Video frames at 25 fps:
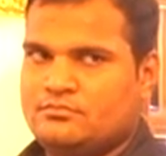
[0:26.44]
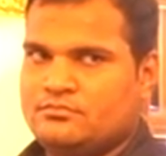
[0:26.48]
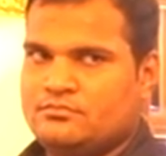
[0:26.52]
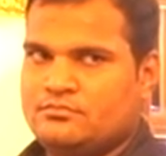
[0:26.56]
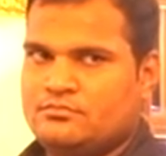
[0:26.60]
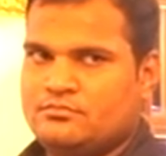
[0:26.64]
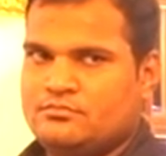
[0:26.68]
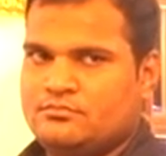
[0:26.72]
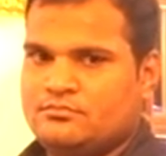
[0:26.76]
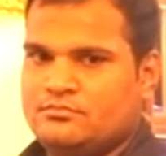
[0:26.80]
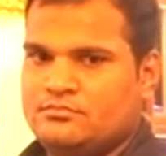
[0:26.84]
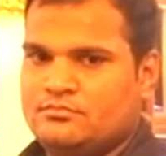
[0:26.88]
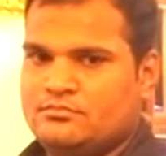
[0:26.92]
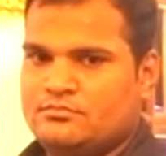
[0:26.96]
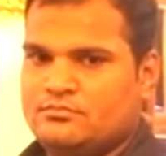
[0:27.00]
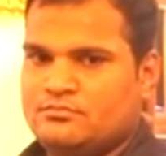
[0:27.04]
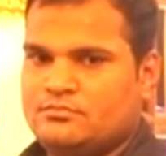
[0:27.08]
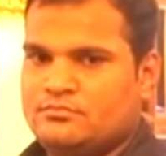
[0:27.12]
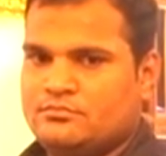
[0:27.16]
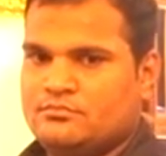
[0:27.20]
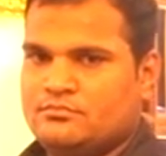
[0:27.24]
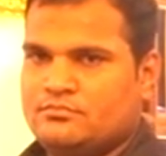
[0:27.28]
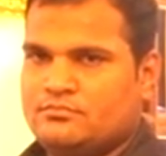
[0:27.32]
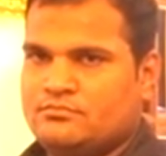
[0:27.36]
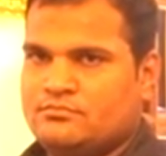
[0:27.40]

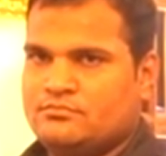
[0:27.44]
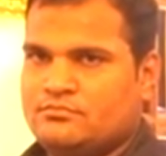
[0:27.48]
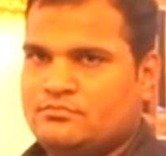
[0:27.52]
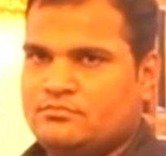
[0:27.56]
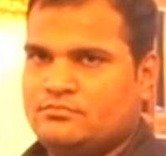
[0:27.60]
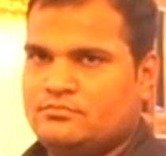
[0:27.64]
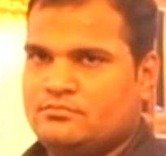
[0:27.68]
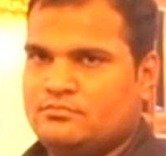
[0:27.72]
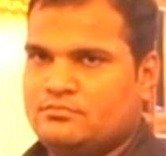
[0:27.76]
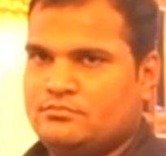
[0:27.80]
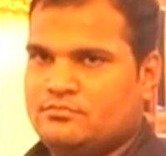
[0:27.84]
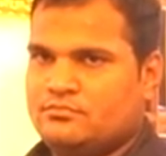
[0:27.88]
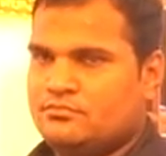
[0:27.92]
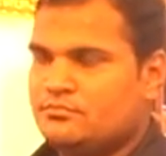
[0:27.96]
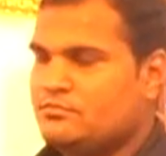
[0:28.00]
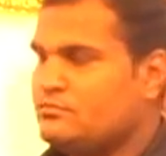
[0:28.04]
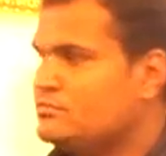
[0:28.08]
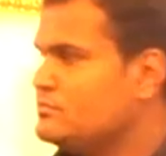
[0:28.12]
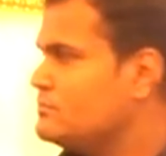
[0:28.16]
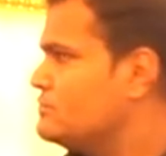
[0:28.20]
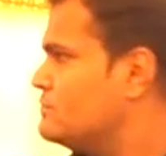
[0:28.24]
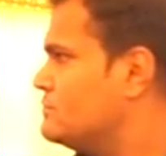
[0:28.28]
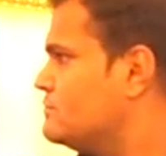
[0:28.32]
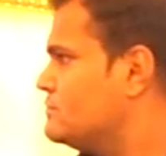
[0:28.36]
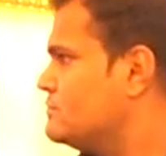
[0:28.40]

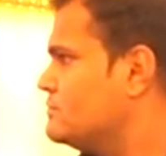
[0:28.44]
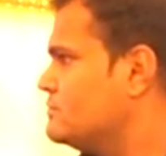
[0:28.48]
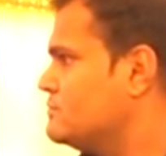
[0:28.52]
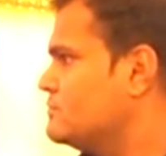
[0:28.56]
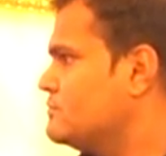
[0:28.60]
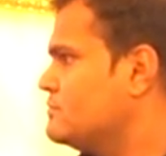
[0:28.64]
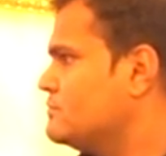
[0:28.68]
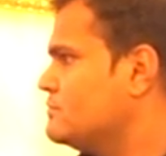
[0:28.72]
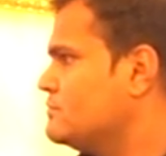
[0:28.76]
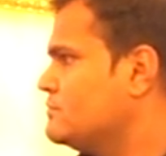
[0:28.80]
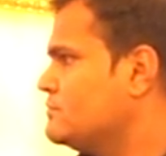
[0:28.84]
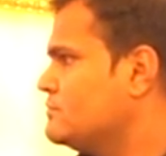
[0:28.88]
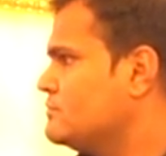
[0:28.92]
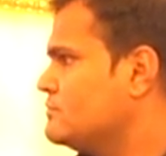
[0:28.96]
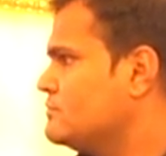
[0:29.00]
(not speaking)